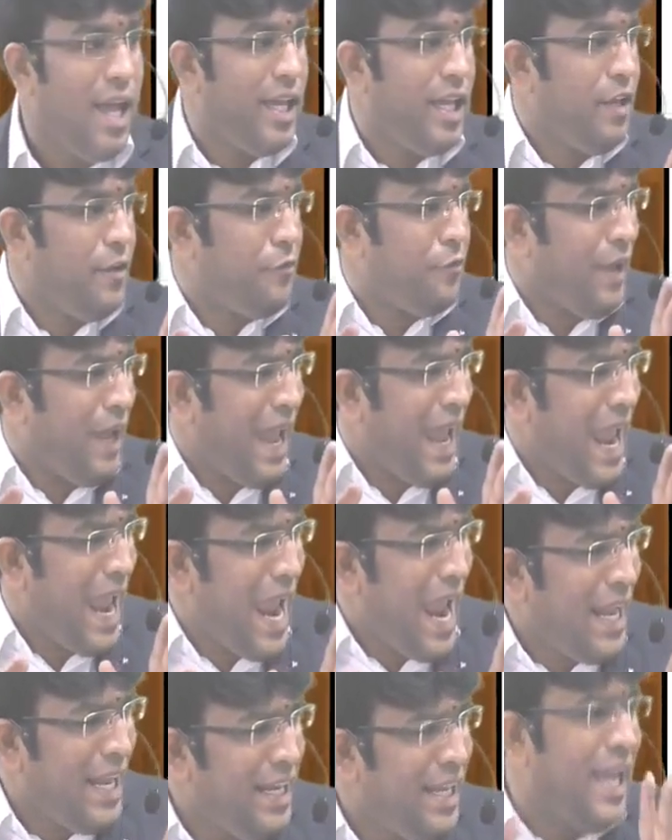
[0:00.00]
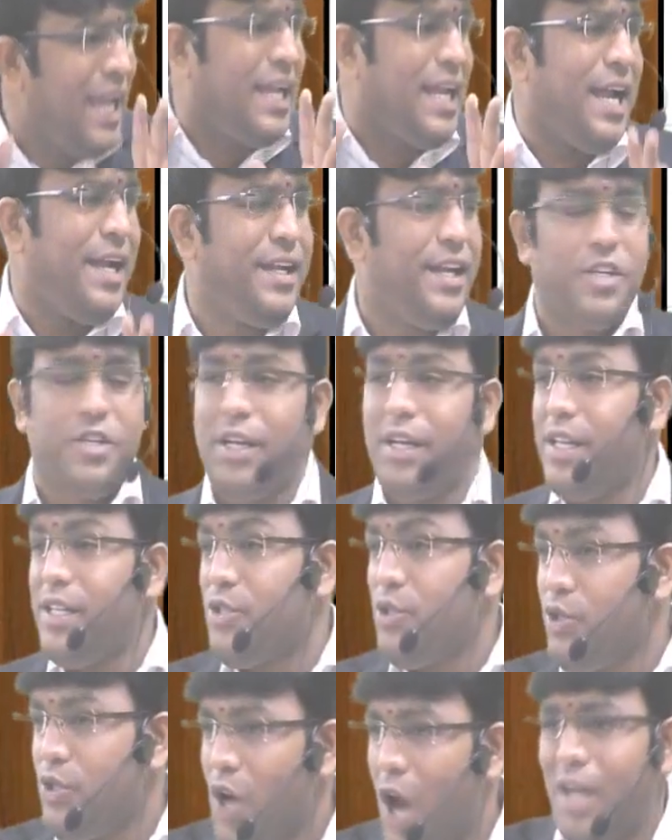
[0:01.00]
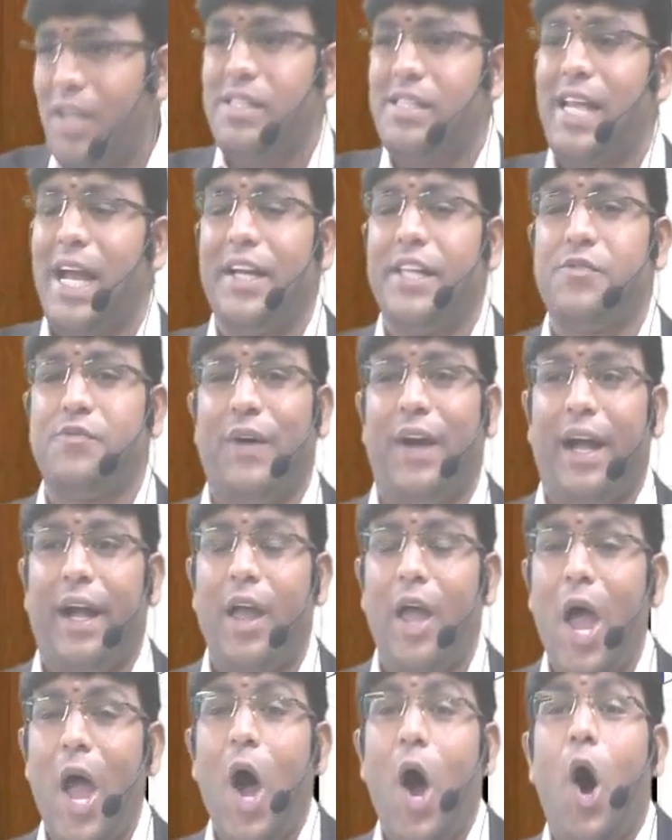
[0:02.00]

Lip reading: If any condition is not satisfied